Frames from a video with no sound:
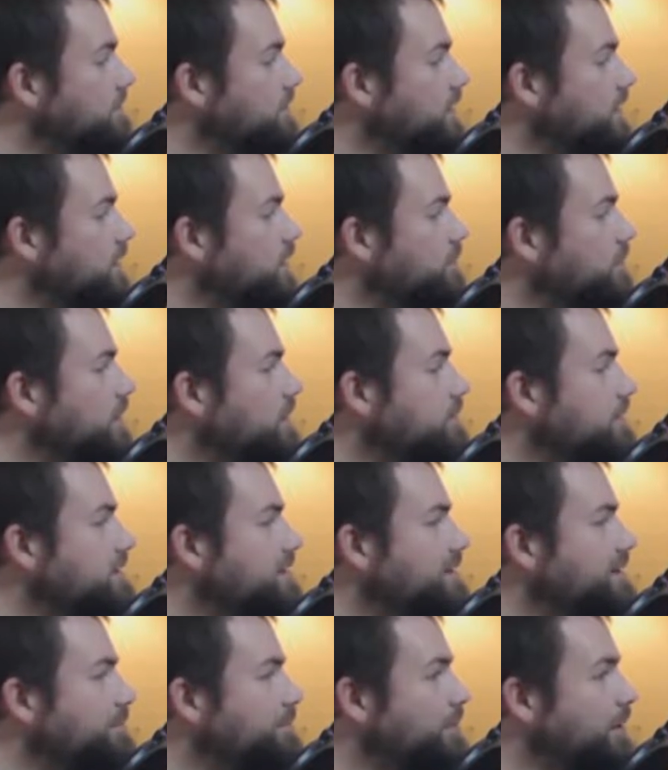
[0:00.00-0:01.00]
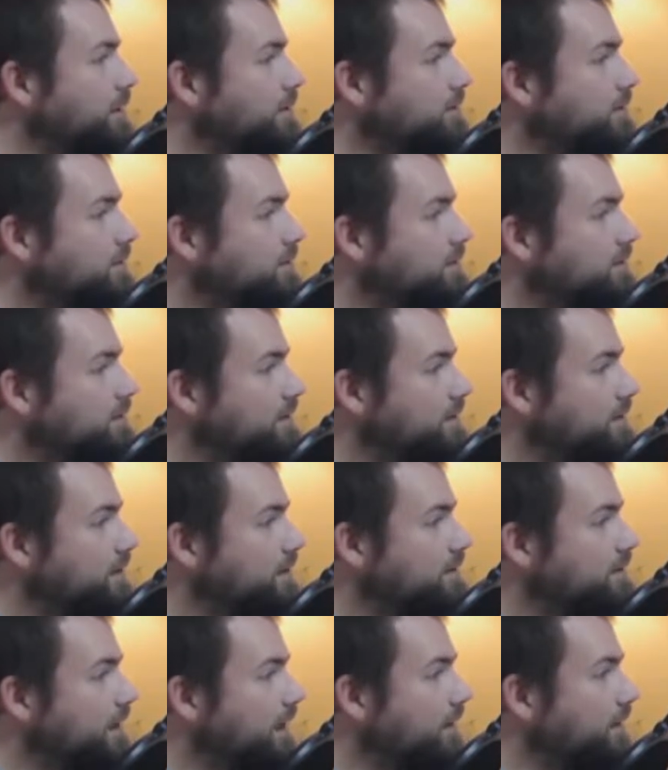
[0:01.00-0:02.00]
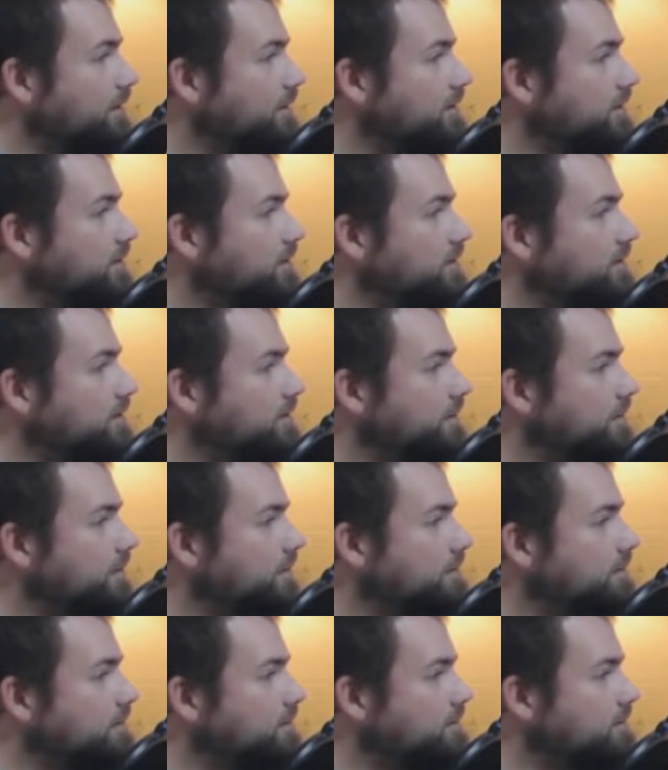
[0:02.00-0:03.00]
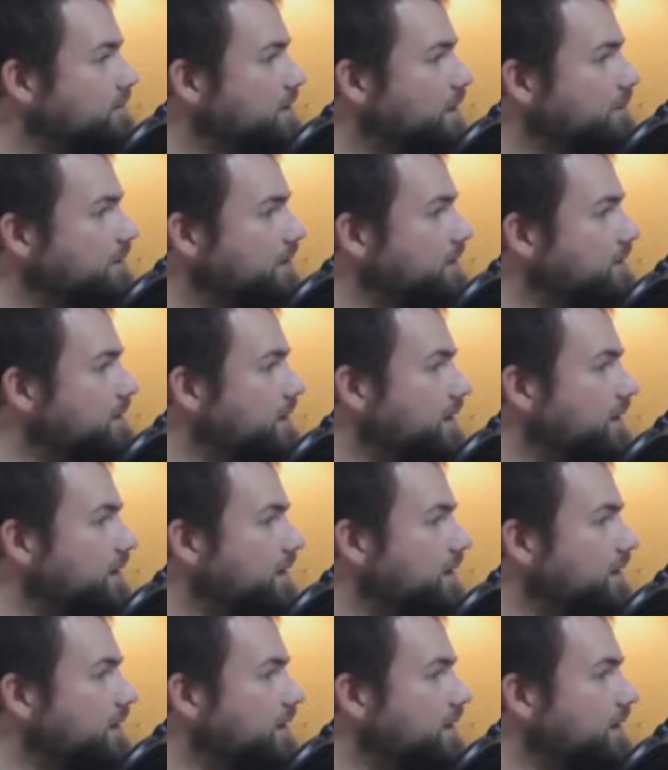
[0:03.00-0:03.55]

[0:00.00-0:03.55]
maybe it's the bubble gum character or something.